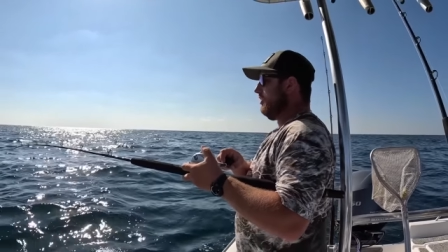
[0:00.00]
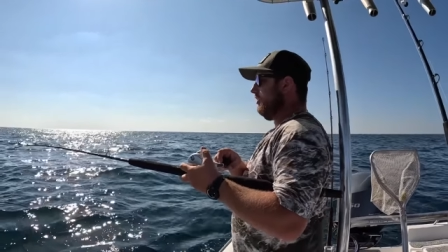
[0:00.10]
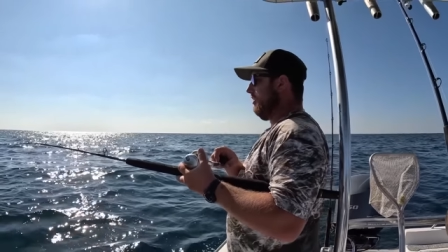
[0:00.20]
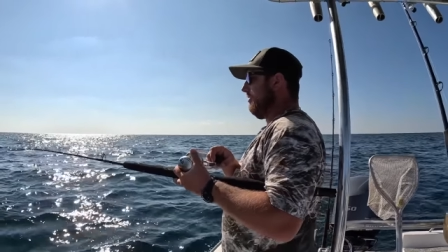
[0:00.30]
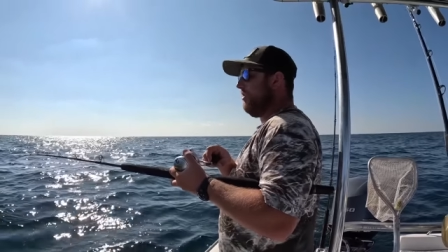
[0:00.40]

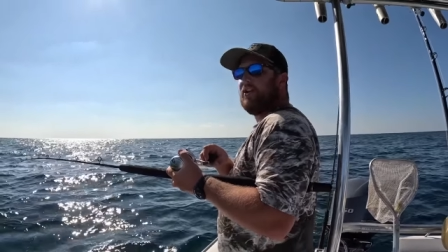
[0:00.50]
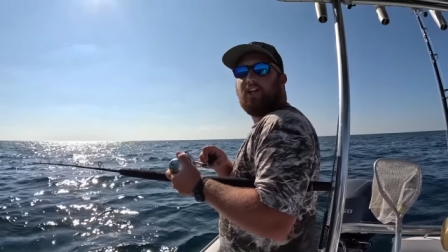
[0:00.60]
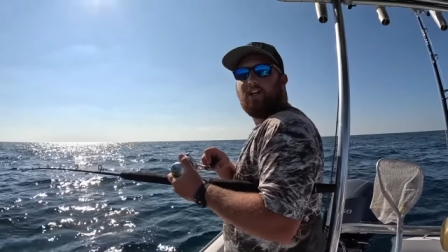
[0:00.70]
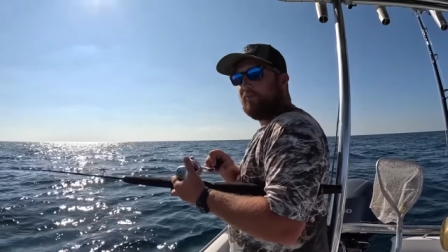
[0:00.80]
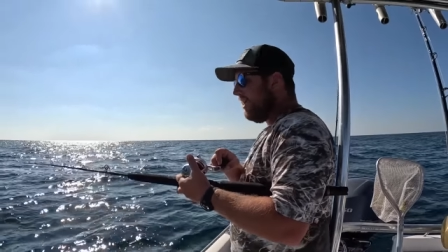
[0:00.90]
Oh, I'm already
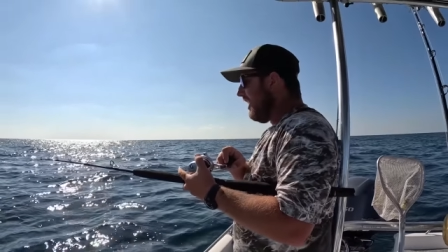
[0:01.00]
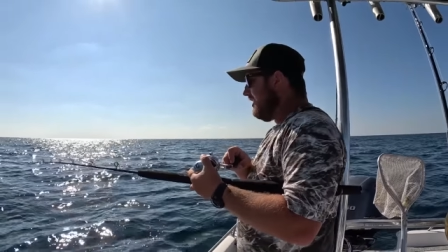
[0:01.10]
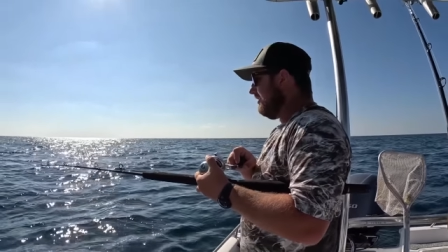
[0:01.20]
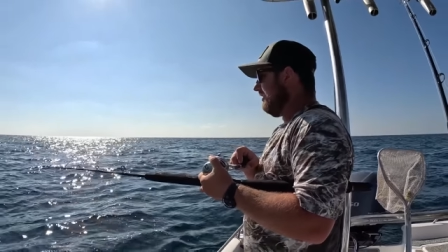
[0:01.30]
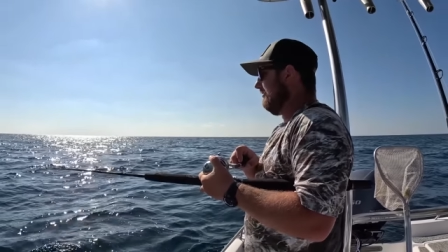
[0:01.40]
getting a
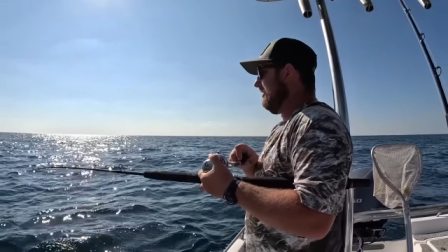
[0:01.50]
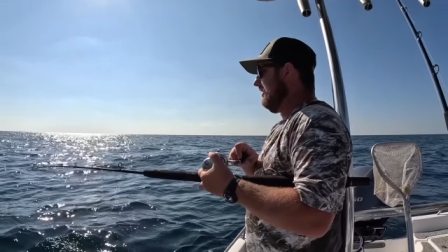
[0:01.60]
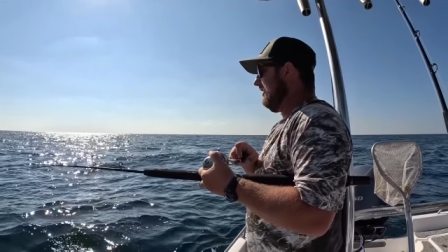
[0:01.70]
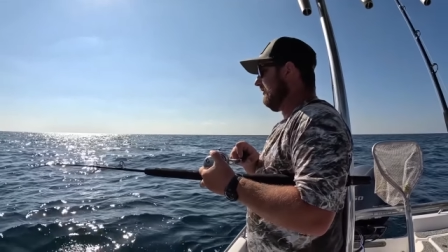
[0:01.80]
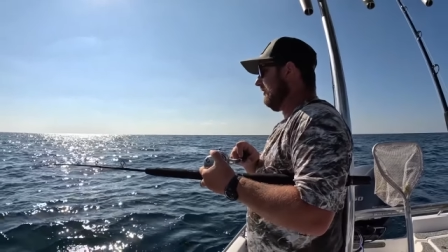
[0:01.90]
bite. I mean,
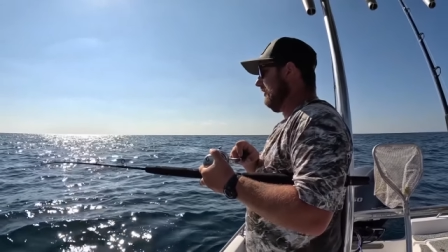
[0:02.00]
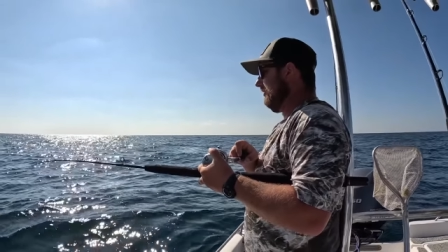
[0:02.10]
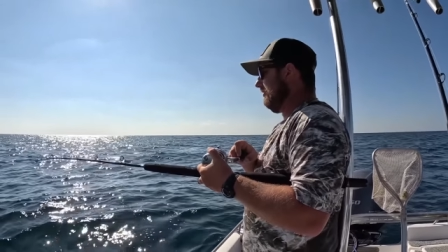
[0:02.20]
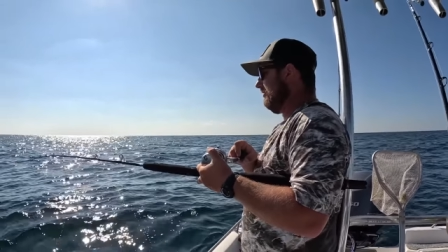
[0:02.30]
instant.